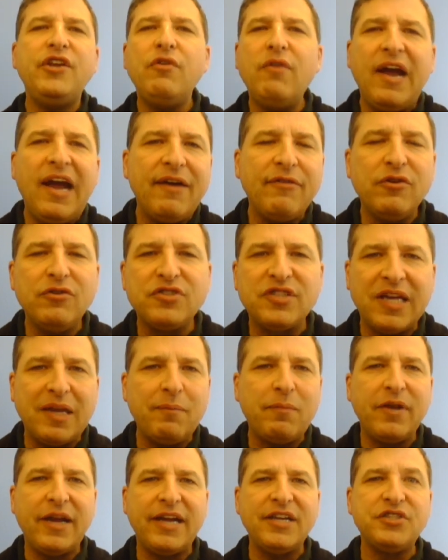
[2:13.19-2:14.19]
you have those
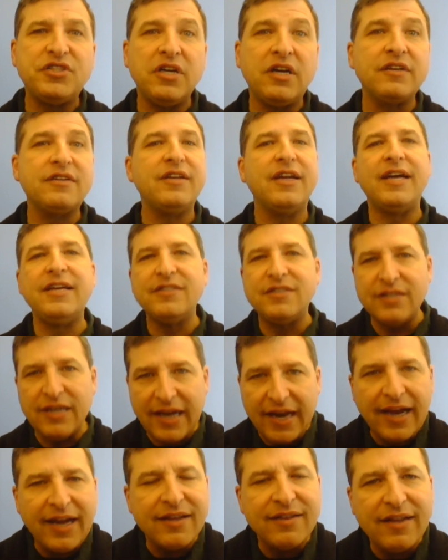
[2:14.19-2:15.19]
unplanned junk days,
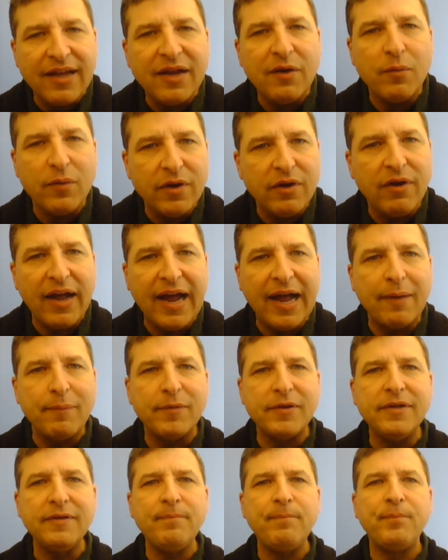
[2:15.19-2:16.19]
and they will
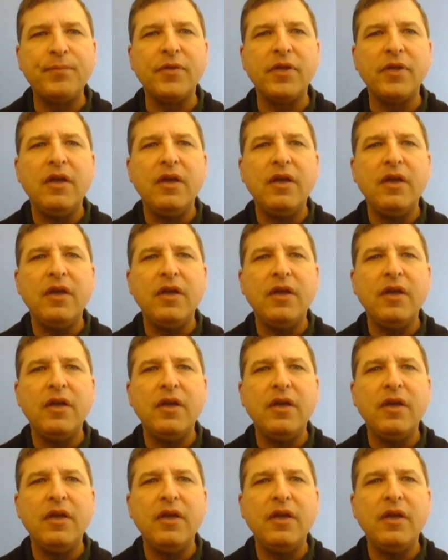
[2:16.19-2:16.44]
happen,